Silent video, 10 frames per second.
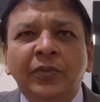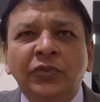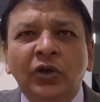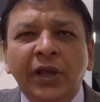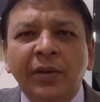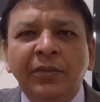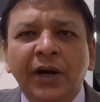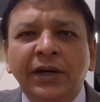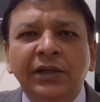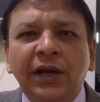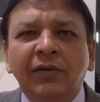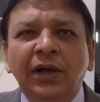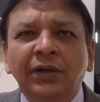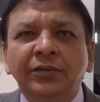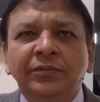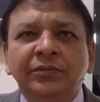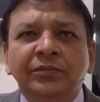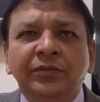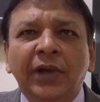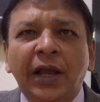So game.java,
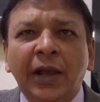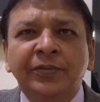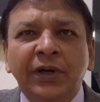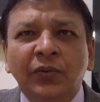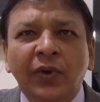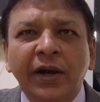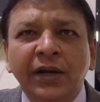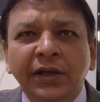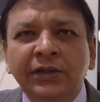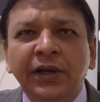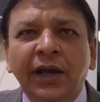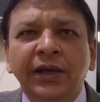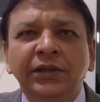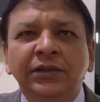abstract void initialize,